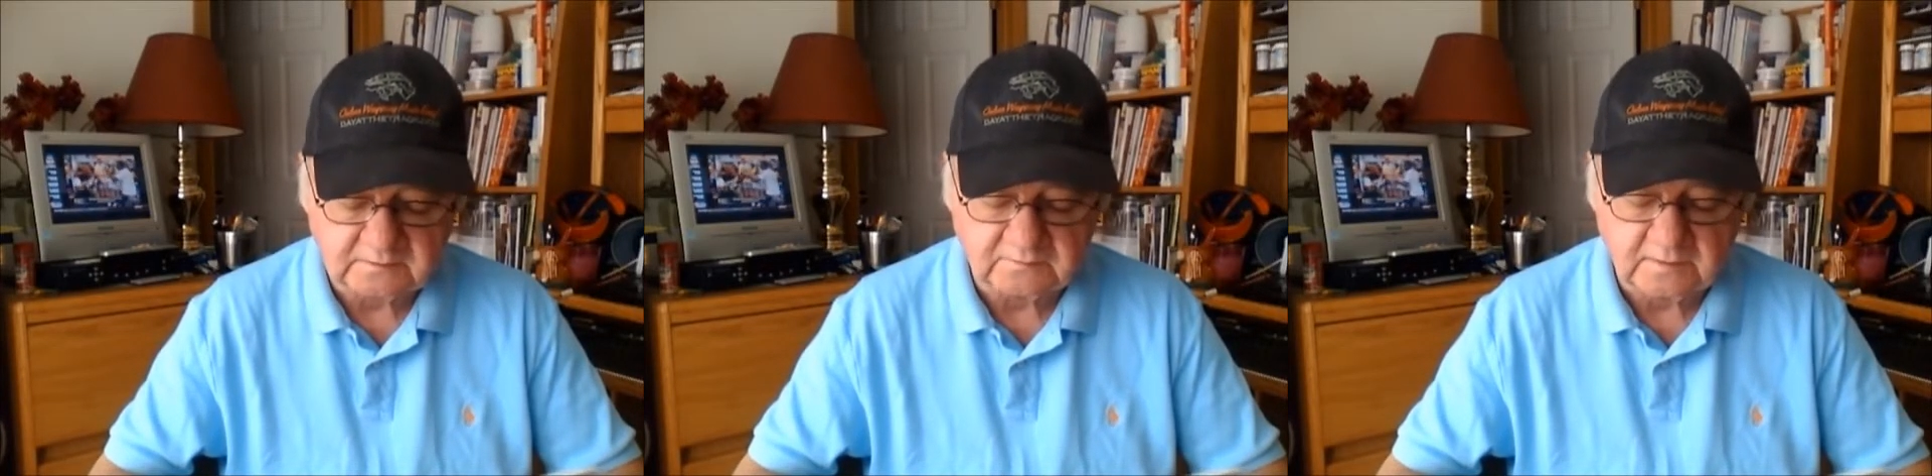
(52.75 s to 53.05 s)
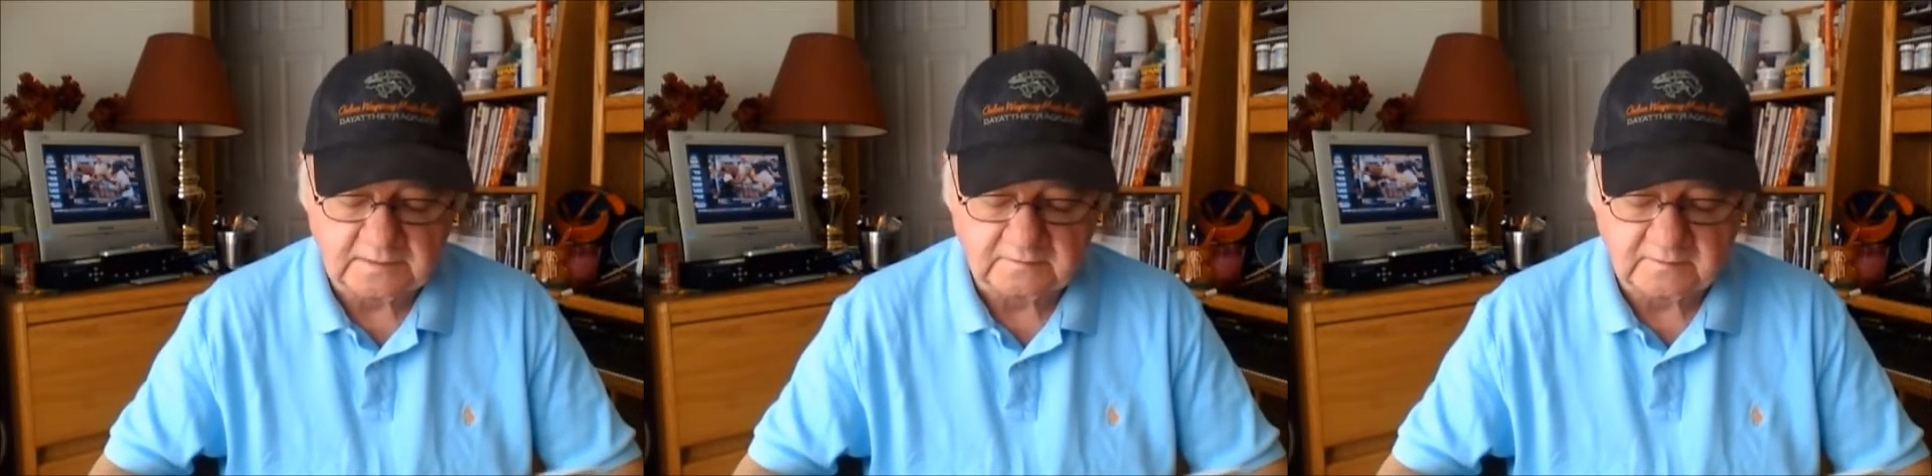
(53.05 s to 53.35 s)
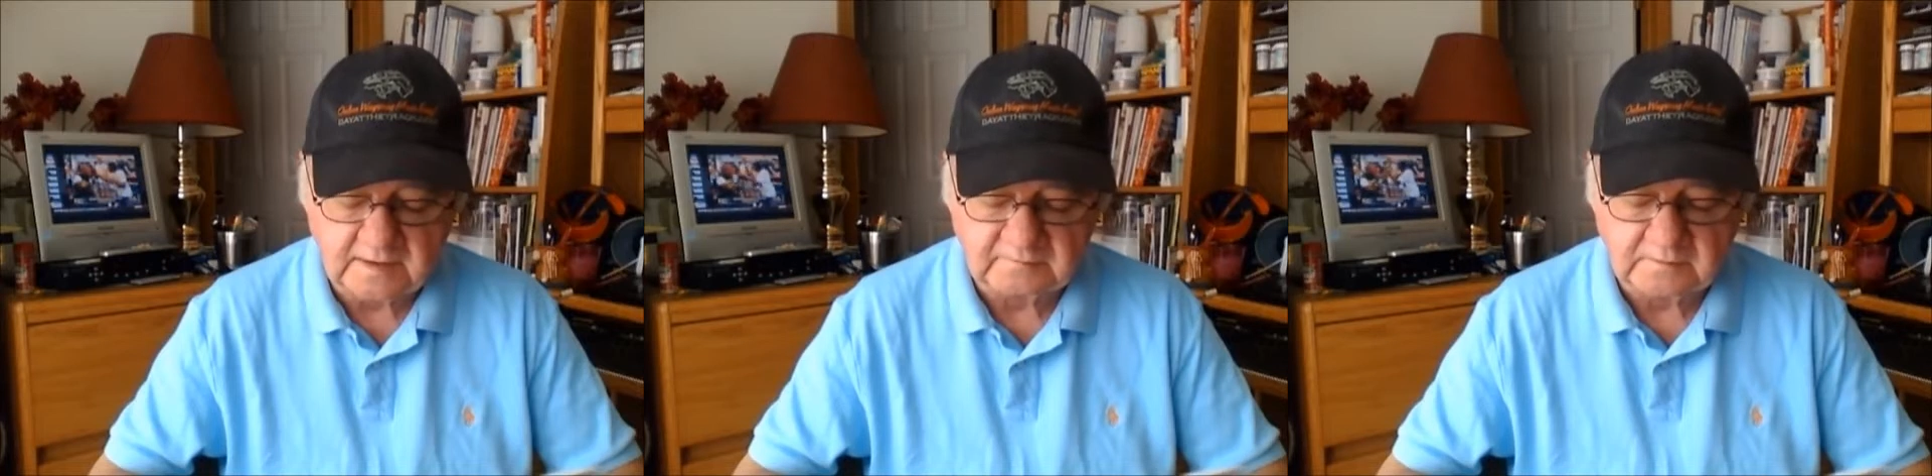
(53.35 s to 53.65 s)
fray this
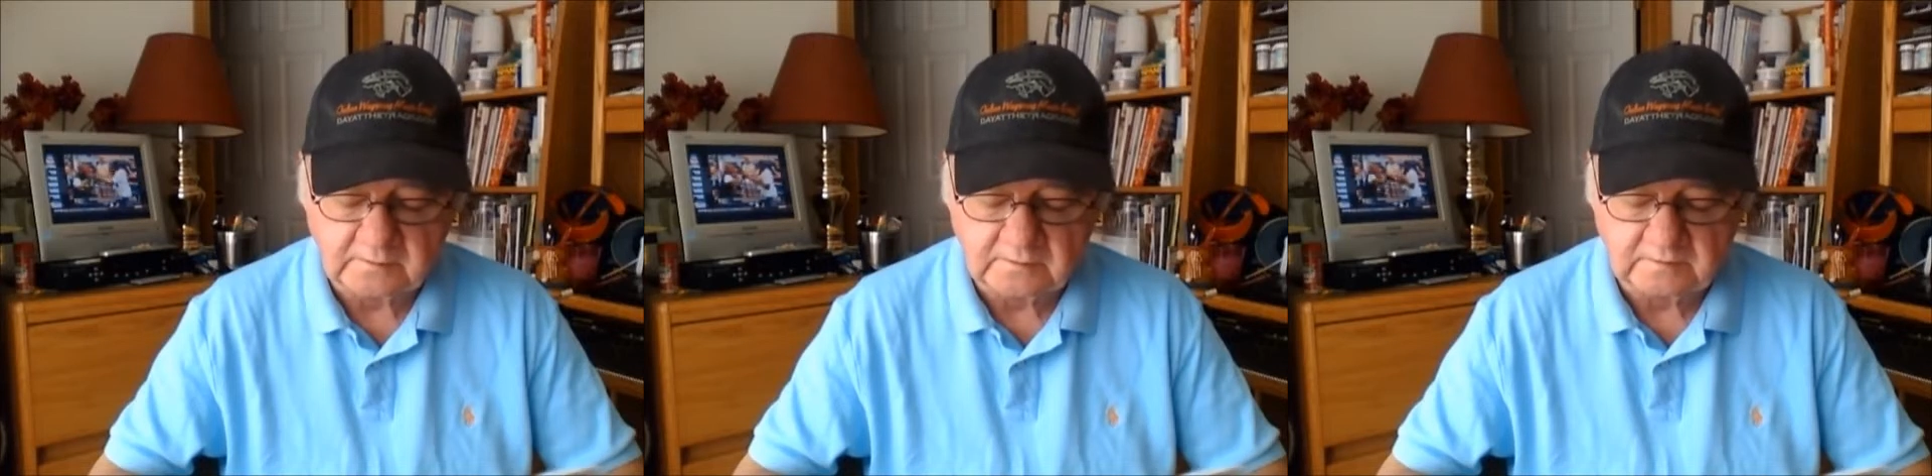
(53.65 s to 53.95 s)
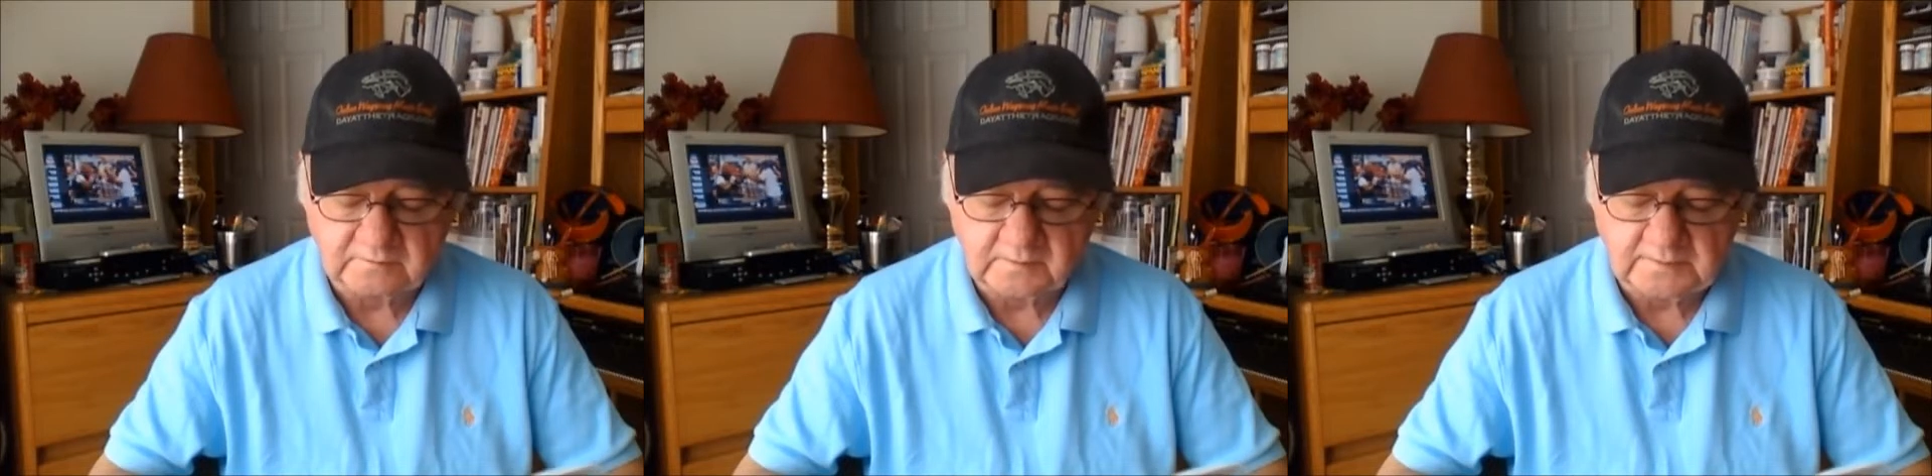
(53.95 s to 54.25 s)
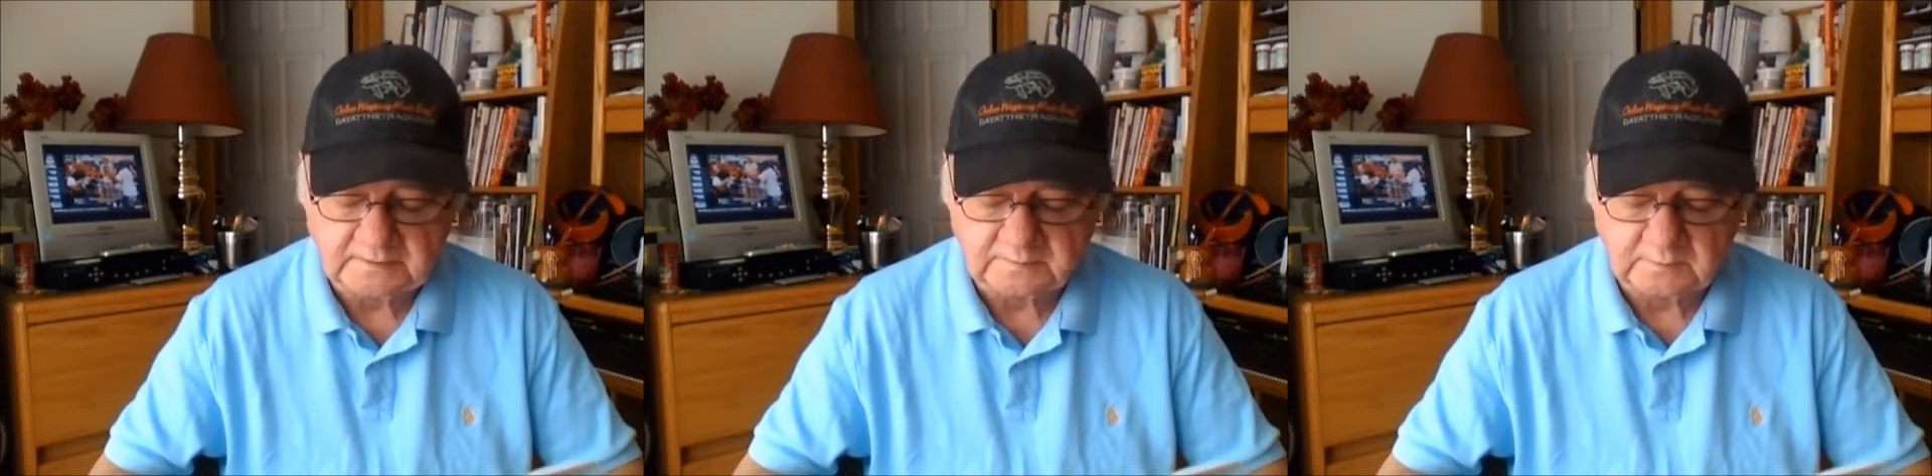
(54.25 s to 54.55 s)
afternoon as the
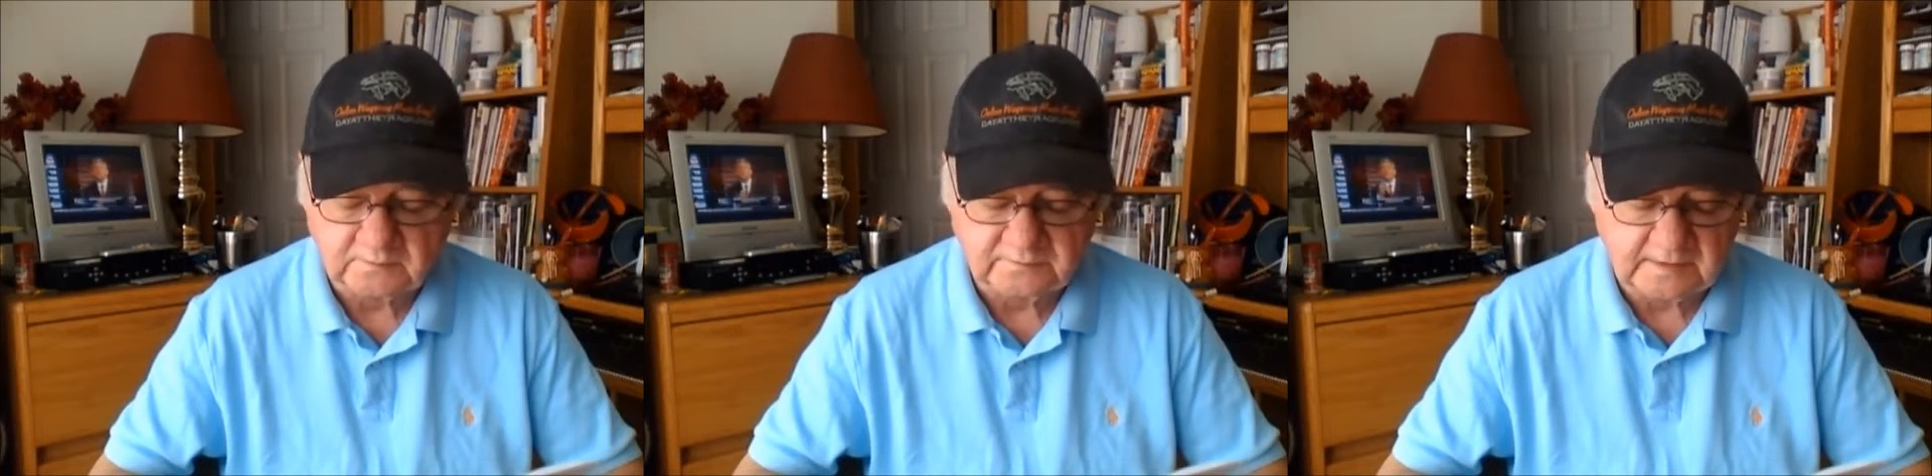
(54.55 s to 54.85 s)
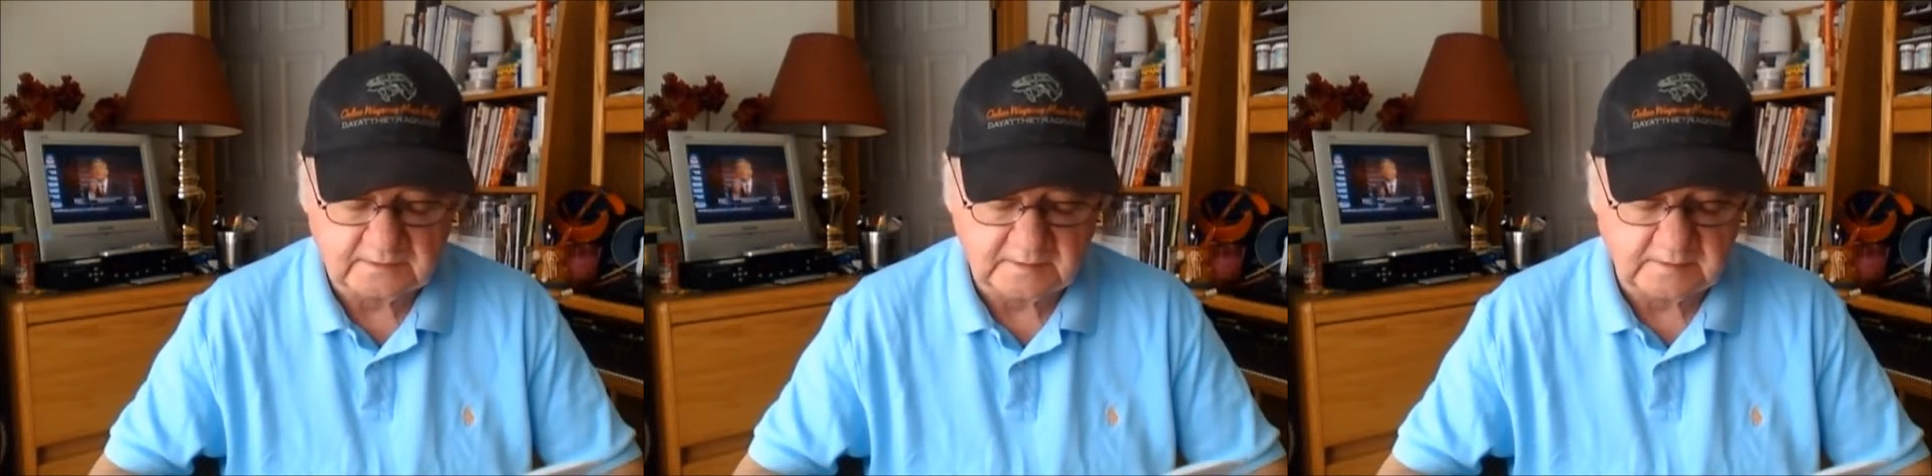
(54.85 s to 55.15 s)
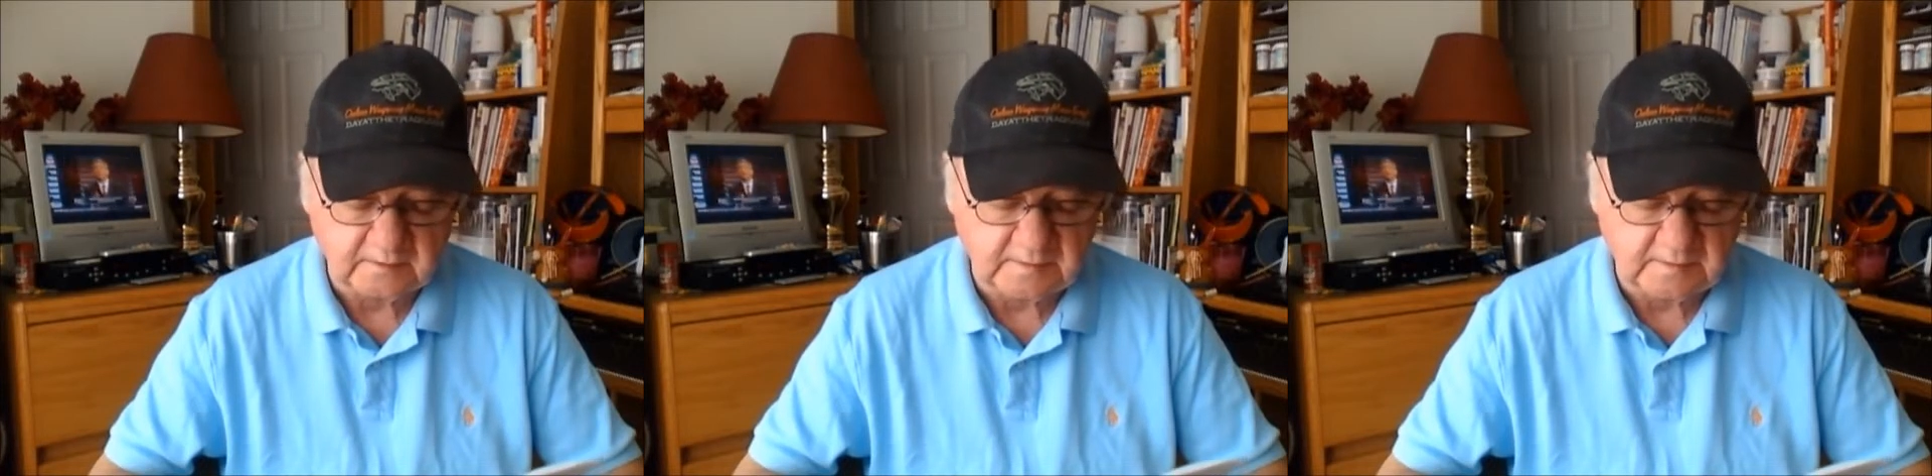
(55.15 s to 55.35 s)
pace profile leader